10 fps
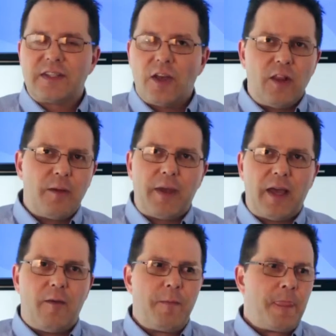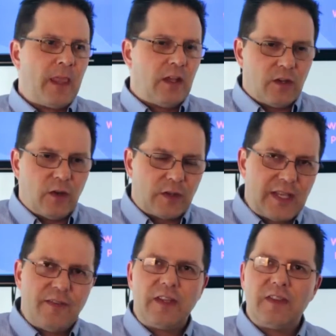it's all about
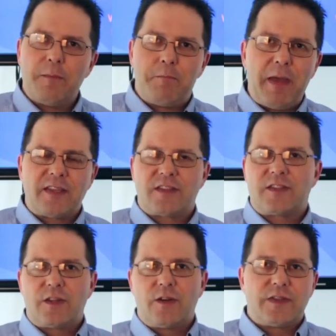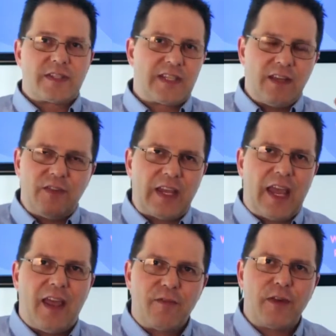giving the best service,
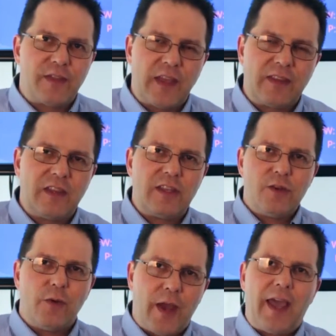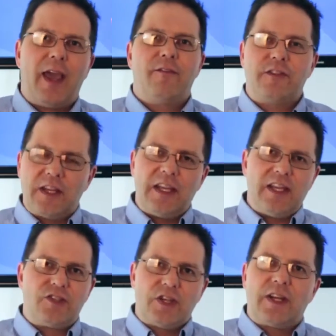giving everything that you have to
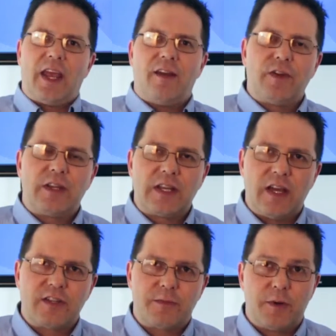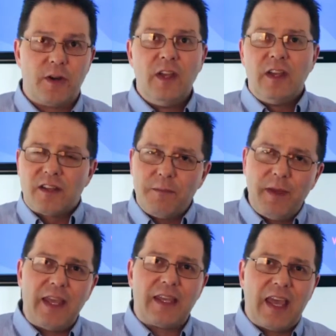each and every customer, to
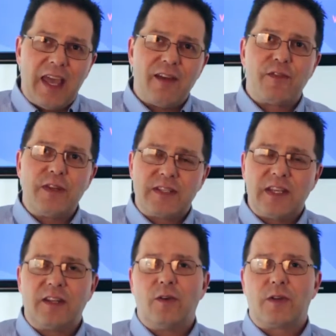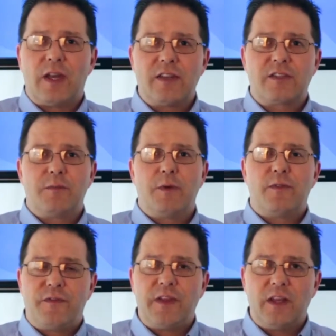make every single customer
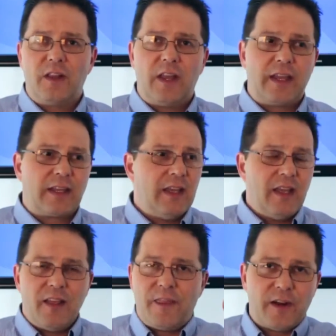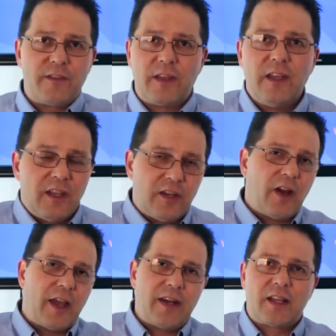feel like they're the,
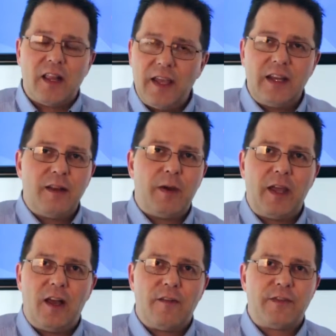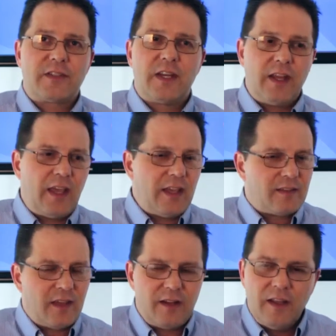I had a client in my office today. He
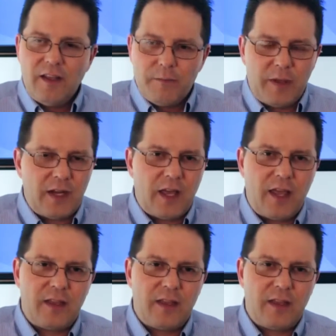said, man,